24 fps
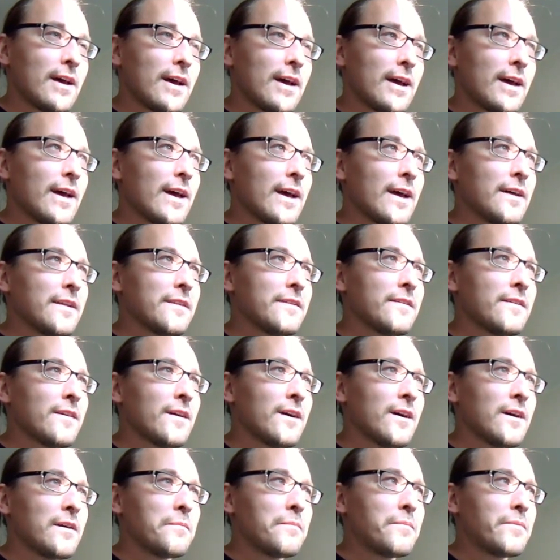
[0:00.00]
and
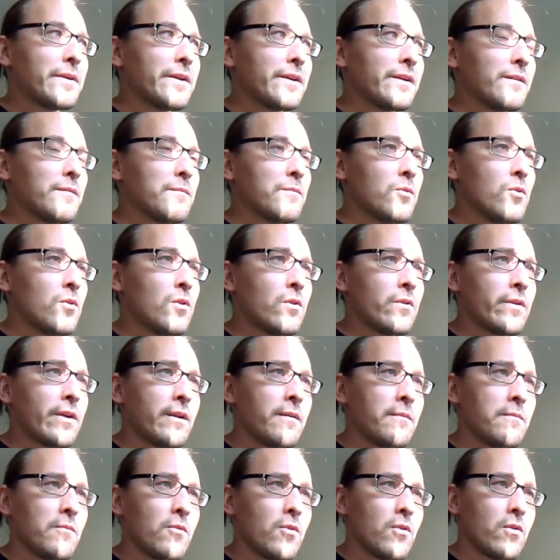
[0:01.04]
I bring more and
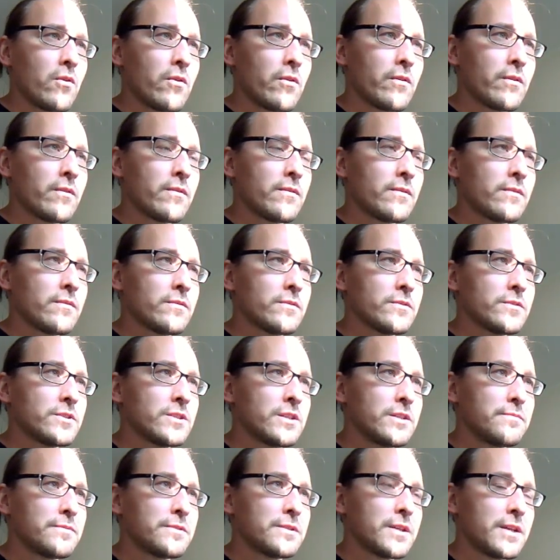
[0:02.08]
more
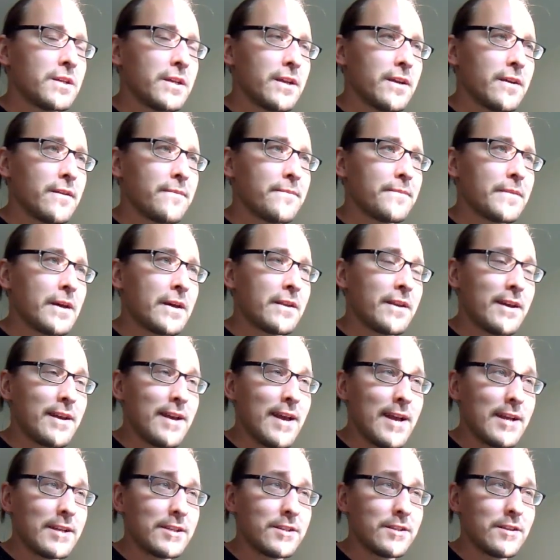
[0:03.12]
ships here, and I
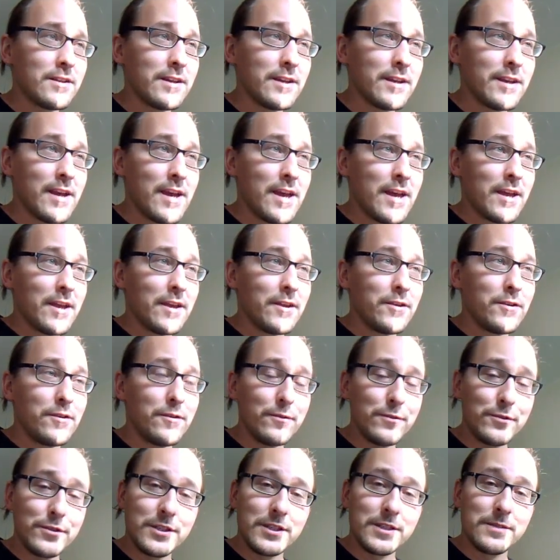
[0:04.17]
actually
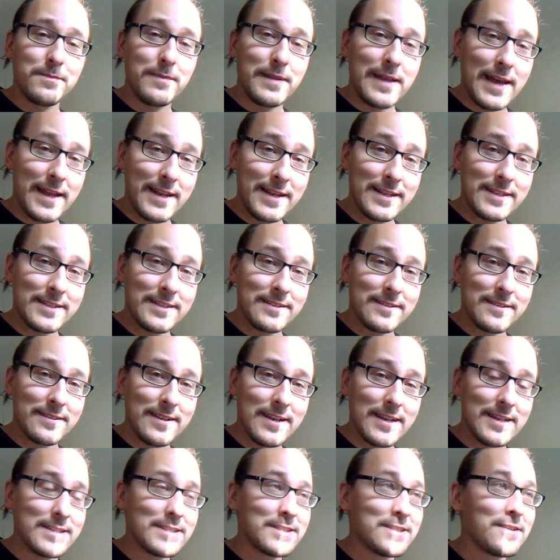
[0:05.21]
use this planet
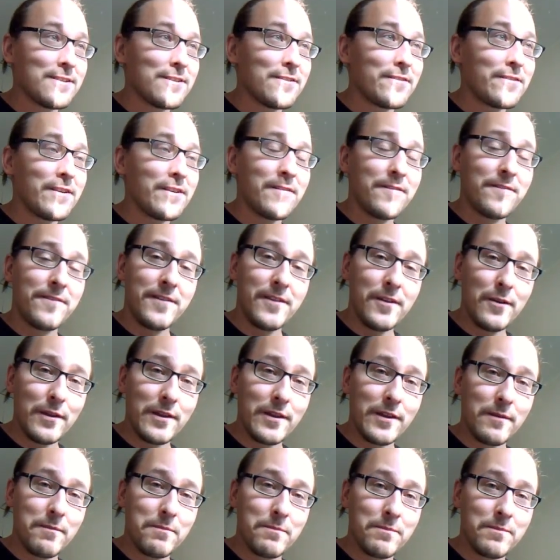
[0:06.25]
as a
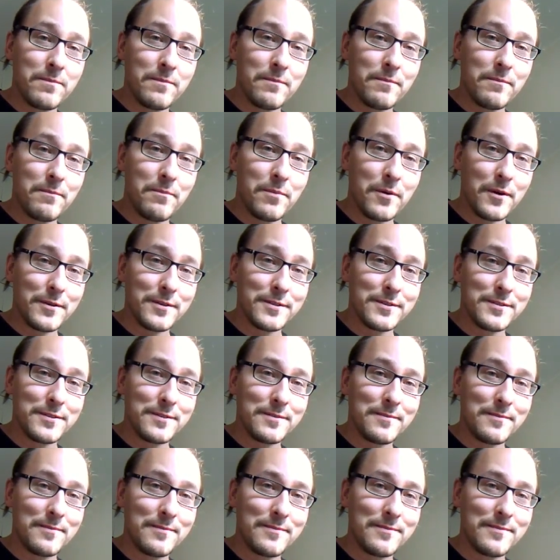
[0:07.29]
refueling point
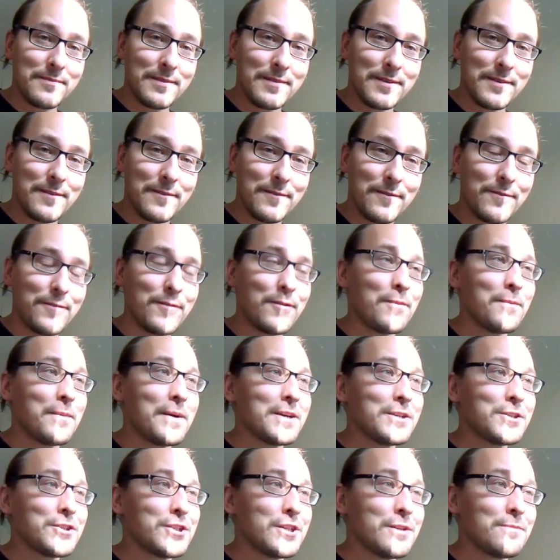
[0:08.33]
for my
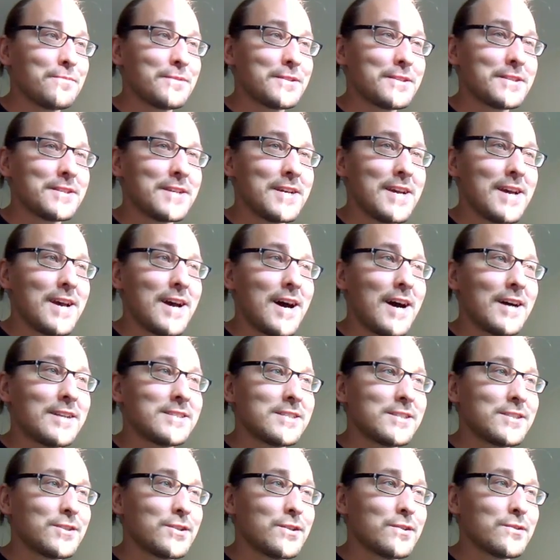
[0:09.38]
ships. I
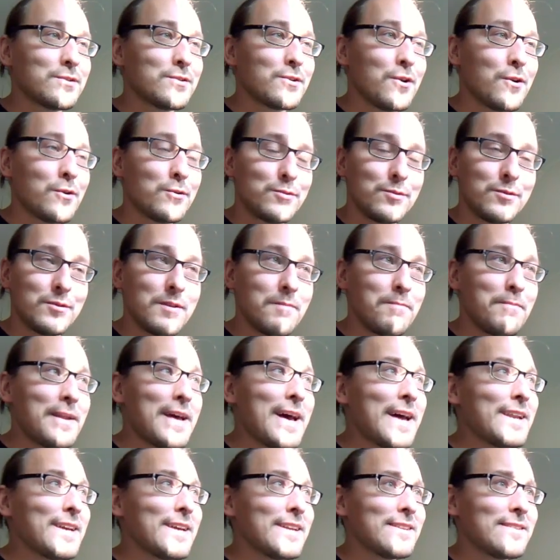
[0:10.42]
just don't go to the
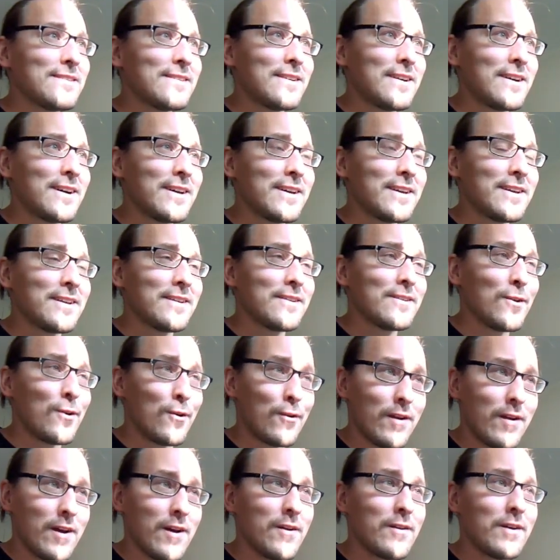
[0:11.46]
planet, I
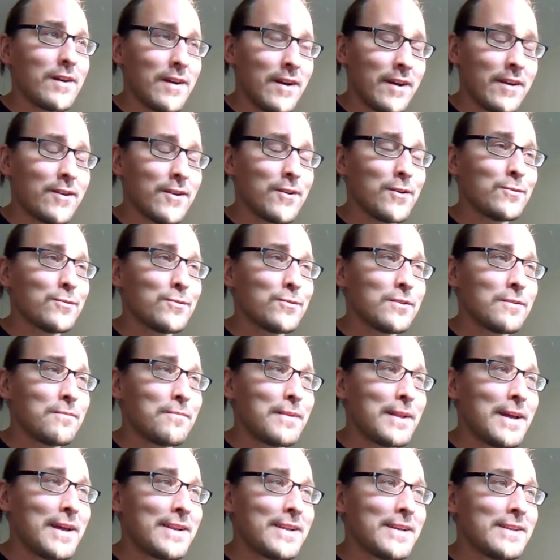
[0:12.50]
go to the
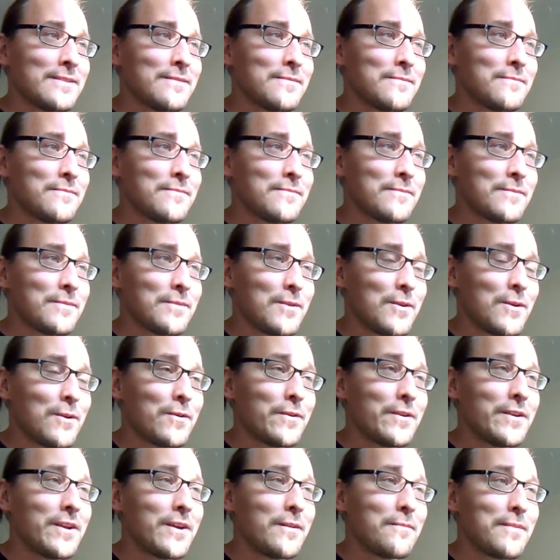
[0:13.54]
planet or
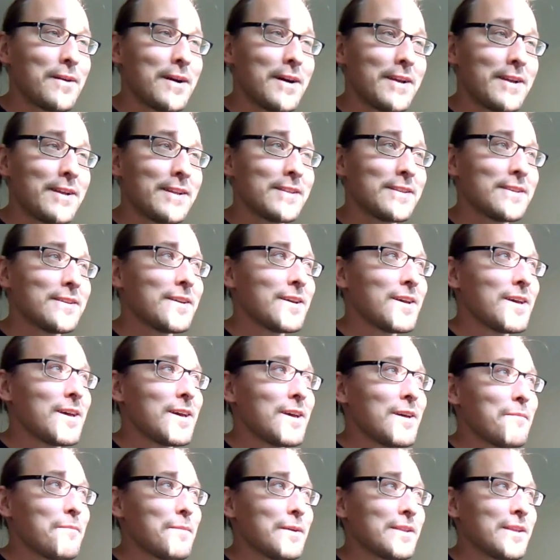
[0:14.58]
nearby it,
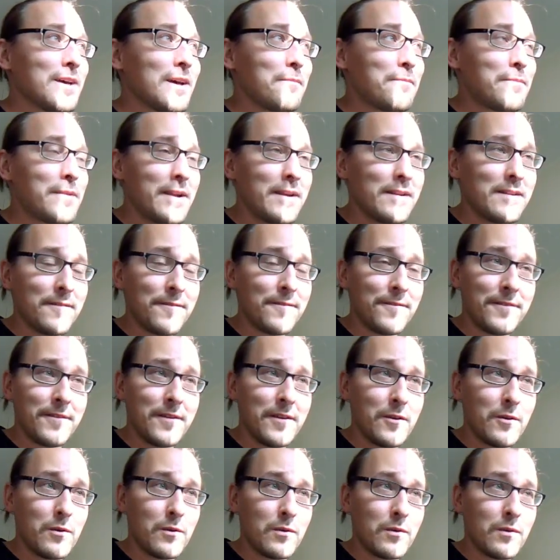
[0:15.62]
but I bring the
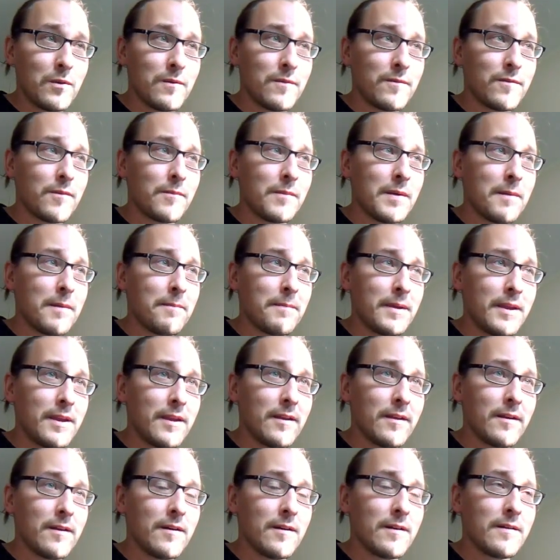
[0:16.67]
fuel from up
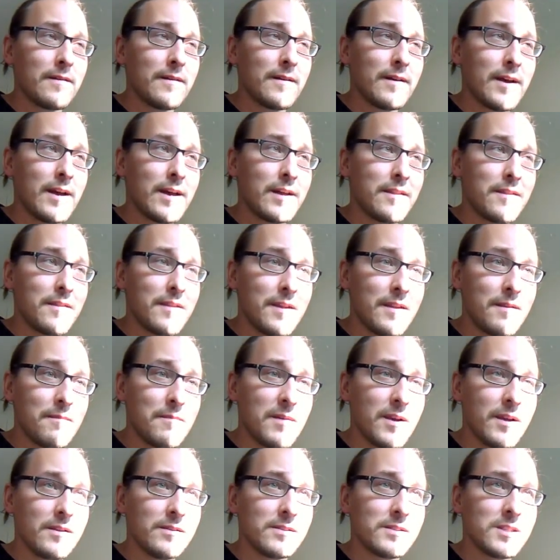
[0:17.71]
here, and then
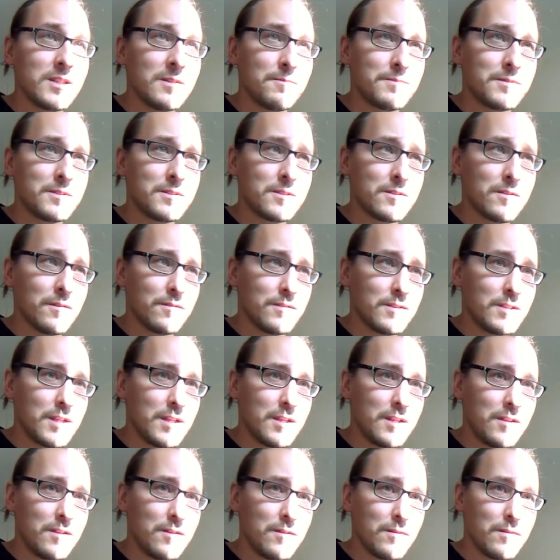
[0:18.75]
my ships
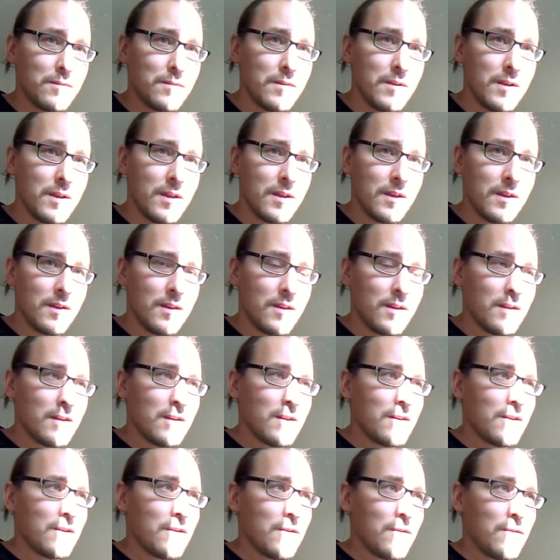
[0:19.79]
continue
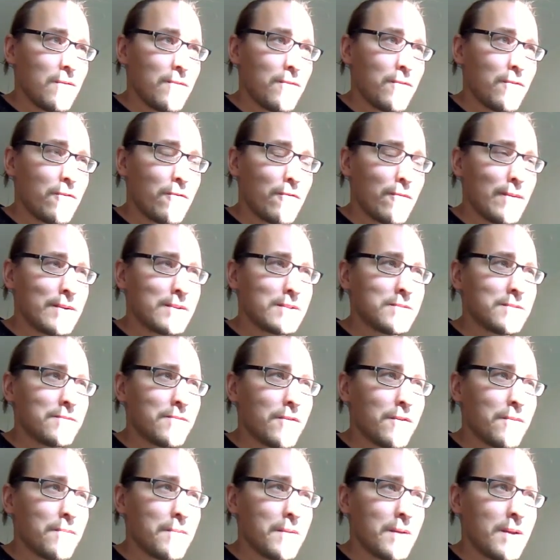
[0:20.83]
forwards
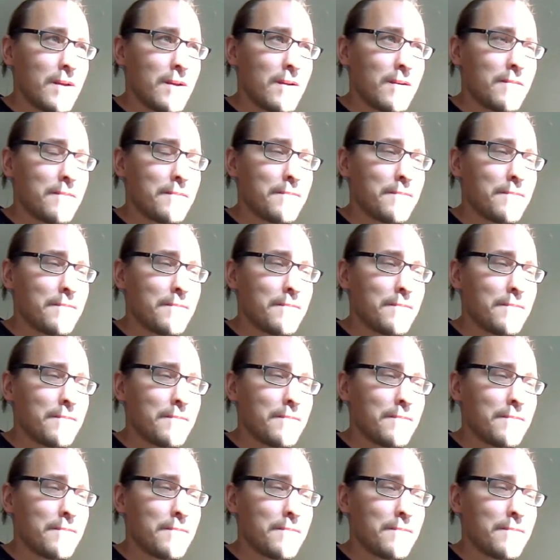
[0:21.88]
from there.